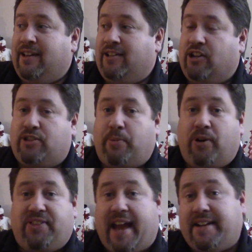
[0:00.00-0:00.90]
your
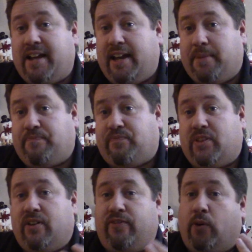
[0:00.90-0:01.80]
support that night,
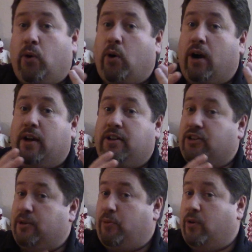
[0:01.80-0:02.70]
for your
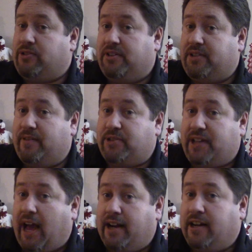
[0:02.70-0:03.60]
support since I've
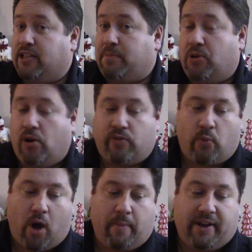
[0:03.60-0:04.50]
started. It's been
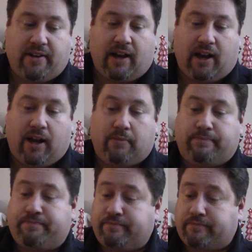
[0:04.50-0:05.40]
overwhelming.
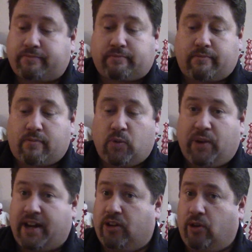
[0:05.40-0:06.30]
We're
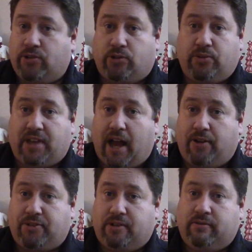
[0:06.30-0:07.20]
getting close to
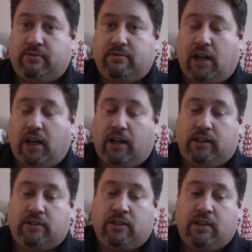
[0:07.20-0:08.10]
2,000
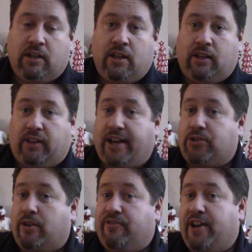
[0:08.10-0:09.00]
likes
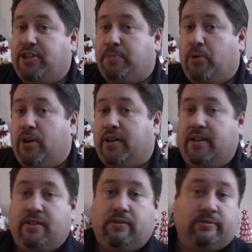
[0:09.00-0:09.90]
on Facebook,
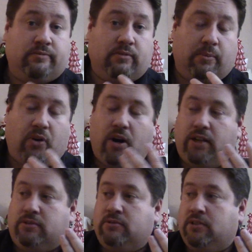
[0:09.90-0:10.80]
and I'm
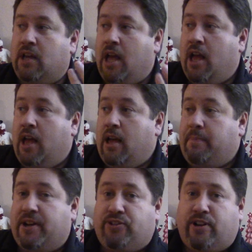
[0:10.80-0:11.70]
on
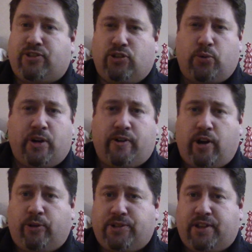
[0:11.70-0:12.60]
Pinterest and Twitter and
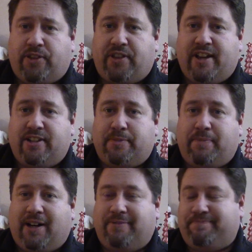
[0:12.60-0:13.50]
all those other things.
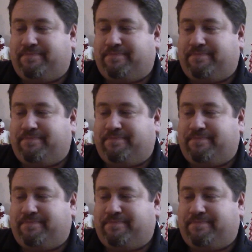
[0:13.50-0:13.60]
But